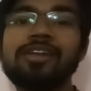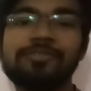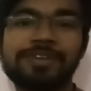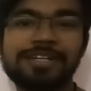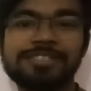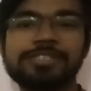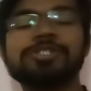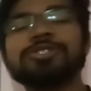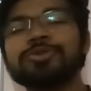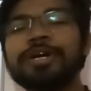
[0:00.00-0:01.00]
Hello
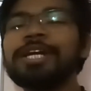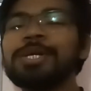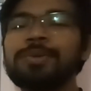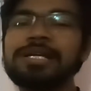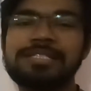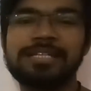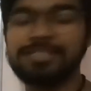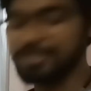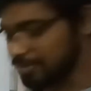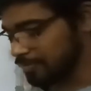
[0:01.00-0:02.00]
friends. So in today's
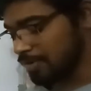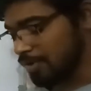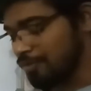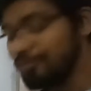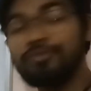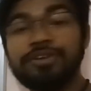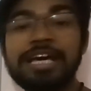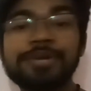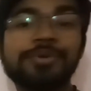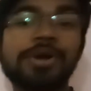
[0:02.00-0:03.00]
lecture,
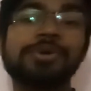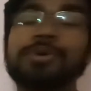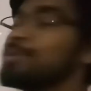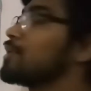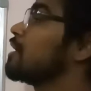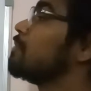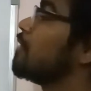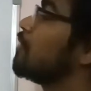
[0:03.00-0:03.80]
we are going to talk